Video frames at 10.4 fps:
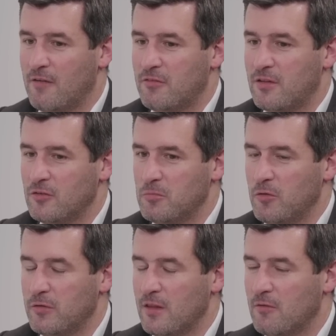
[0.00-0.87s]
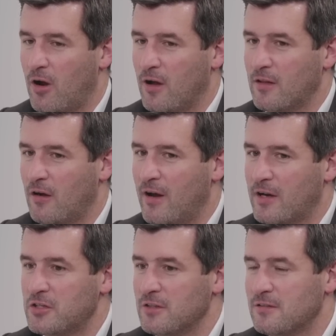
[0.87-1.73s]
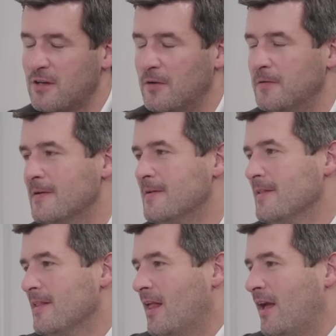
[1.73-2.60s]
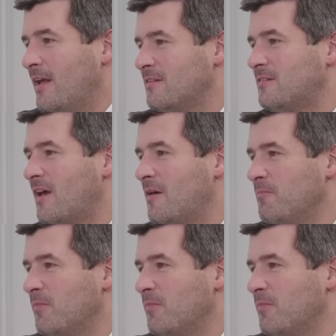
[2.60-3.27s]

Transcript: everything's moving in the right direction. So, it's